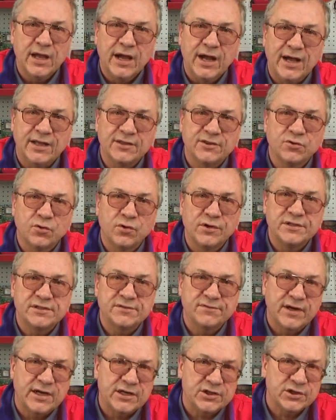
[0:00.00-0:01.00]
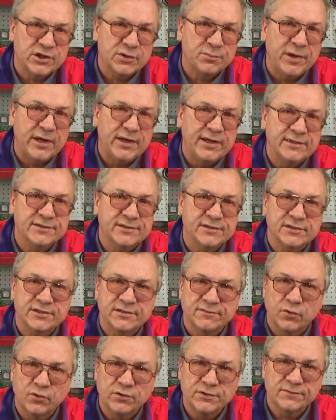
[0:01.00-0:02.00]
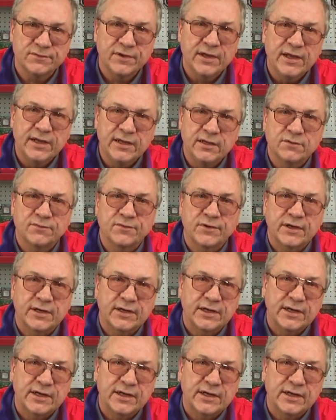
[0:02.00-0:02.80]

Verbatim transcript: One of the most important infrared radiation utilities